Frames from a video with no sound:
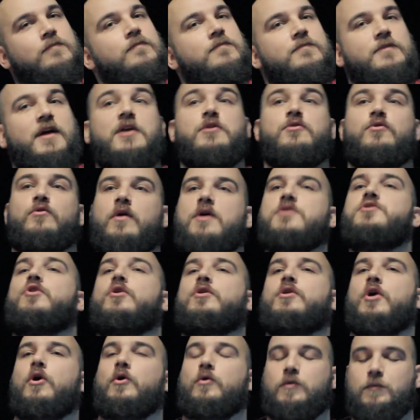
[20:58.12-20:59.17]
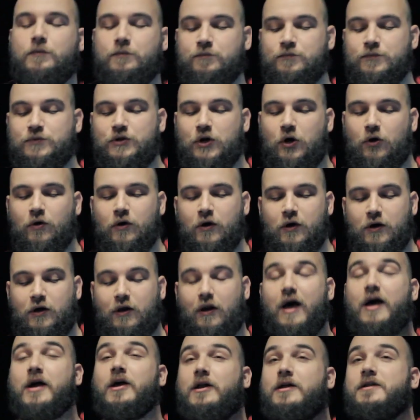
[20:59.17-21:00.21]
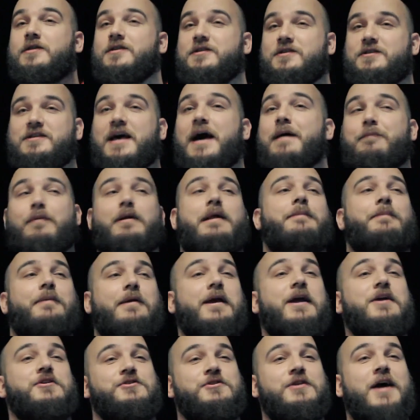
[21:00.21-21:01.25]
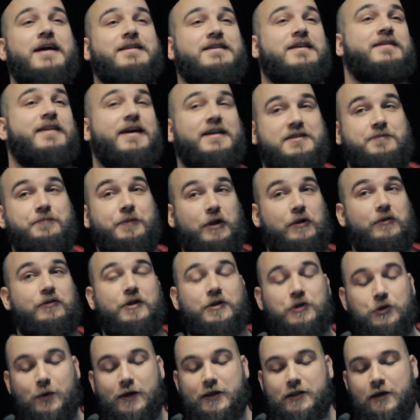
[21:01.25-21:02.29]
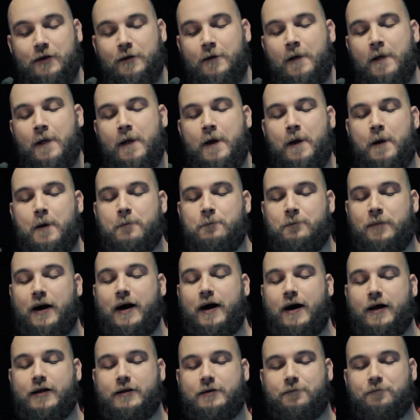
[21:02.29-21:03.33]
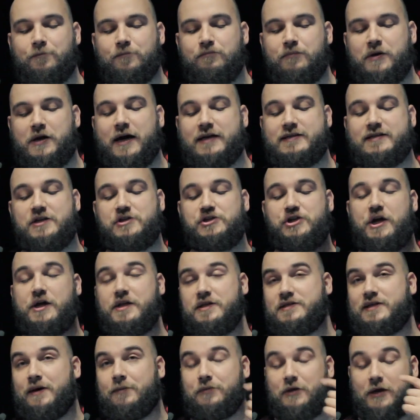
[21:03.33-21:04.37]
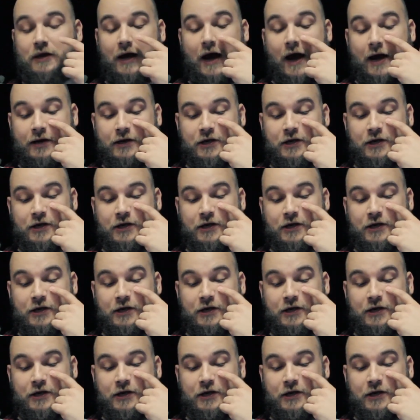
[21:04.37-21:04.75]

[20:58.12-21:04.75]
then you write your code. So luckily this sample application has a test built into it, but because I changed something, I